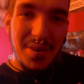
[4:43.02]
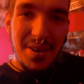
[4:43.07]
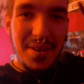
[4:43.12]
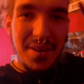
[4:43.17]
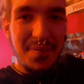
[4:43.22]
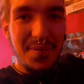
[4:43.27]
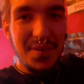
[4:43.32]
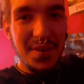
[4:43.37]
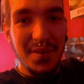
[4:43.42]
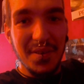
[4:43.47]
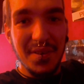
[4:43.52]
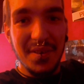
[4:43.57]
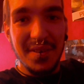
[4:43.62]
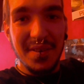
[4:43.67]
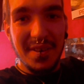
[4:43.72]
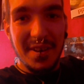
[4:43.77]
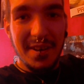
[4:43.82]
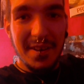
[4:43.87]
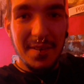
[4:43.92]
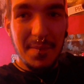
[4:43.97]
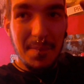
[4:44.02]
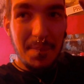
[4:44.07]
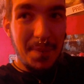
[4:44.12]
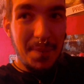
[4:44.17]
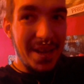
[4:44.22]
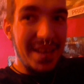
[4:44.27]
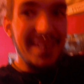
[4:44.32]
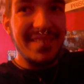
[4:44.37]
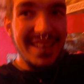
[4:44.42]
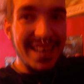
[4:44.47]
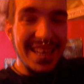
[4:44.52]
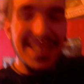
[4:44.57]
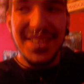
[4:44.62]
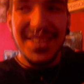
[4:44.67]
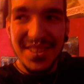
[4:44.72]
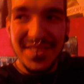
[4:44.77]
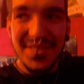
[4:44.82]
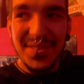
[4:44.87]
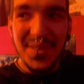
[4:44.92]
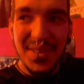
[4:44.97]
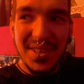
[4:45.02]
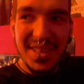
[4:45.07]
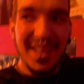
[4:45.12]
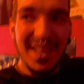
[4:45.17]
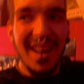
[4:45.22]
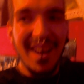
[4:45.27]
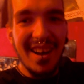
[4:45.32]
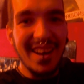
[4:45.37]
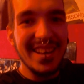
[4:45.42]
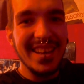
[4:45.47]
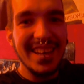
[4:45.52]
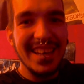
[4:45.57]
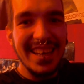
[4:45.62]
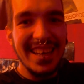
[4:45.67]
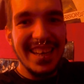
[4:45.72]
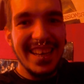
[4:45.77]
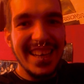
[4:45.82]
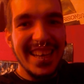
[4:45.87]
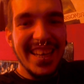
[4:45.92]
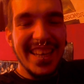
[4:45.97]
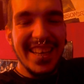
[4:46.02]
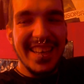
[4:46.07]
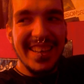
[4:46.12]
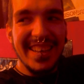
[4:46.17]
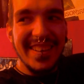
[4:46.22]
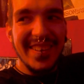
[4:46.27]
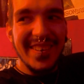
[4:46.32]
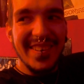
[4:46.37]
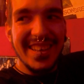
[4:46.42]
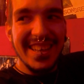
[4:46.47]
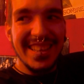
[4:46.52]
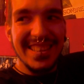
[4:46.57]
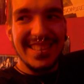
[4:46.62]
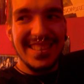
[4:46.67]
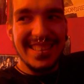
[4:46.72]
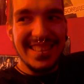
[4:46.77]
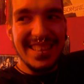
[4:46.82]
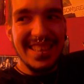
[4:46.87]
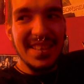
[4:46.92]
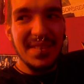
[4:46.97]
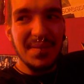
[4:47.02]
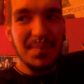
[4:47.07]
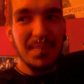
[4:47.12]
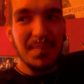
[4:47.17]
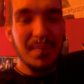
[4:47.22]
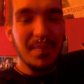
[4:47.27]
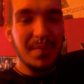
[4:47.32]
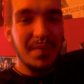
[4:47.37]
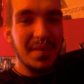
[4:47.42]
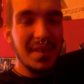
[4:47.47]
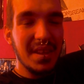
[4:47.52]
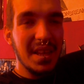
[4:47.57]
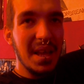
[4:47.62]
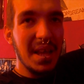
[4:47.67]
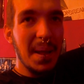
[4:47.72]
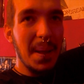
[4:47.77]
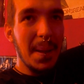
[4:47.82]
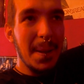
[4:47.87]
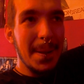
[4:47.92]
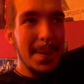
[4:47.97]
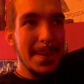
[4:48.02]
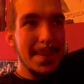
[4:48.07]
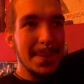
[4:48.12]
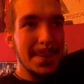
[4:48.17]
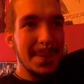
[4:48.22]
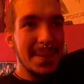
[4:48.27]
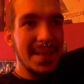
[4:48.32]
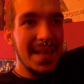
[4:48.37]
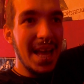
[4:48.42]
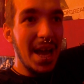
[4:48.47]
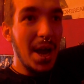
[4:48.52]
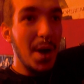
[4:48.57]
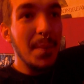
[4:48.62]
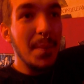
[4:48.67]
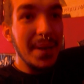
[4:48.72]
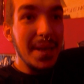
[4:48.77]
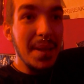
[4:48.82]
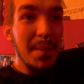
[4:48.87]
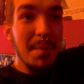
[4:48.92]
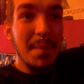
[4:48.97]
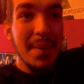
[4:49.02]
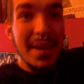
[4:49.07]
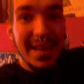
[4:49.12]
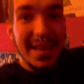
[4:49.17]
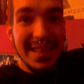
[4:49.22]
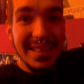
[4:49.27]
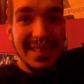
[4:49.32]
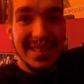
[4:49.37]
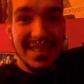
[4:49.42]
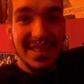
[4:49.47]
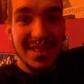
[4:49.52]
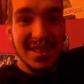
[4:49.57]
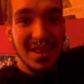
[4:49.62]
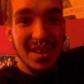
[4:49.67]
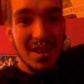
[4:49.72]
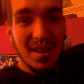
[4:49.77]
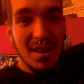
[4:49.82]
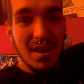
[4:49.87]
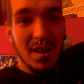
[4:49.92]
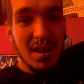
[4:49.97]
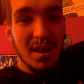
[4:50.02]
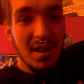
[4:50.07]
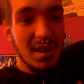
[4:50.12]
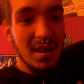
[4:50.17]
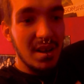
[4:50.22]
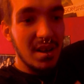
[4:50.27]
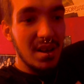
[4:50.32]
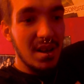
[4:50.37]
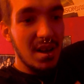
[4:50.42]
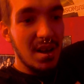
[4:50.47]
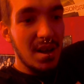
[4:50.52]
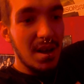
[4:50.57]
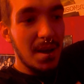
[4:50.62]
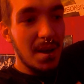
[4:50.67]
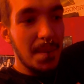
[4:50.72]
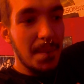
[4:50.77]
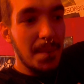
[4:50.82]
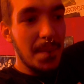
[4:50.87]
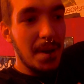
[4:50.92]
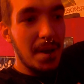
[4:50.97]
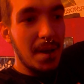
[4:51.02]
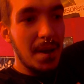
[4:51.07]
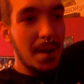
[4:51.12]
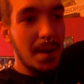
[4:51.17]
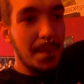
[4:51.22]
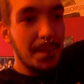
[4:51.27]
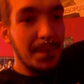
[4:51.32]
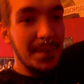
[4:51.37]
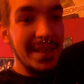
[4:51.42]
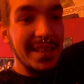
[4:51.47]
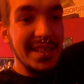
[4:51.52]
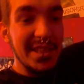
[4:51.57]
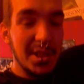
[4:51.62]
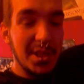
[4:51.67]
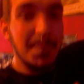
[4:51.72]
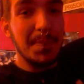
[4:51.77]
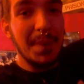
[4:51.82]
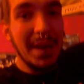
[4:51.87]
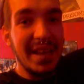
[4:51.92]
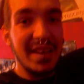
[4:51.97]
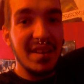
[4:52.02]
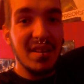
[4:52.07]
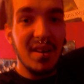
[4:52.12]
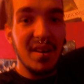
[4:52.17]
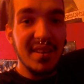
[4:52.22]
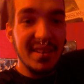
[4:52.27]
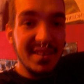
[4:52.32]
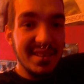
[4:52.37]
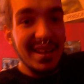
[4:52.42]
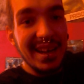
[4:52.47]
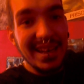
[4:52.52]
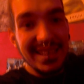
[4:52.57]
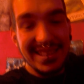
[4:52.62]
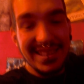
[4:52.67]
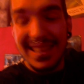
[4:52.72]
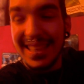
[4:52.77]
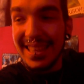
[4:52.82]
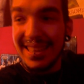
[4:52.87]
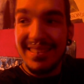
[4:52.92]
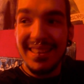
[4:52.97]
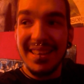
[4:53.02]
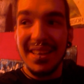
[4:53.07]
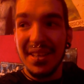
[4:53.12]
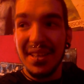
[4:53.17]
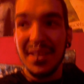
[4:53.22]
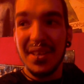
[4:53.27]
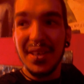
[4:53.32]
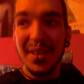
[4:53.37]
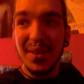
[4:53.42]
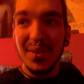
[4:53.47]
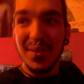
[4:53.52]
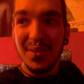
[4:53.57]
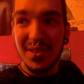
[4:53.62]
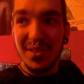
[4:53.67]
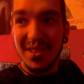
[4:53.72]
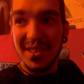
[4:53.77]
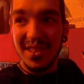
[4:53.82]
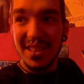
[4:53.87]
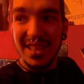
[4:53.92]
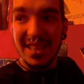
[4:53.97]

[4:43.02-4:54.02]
if you pay attention to the clock, you can see how many minutes he spent on lines that he didn't use.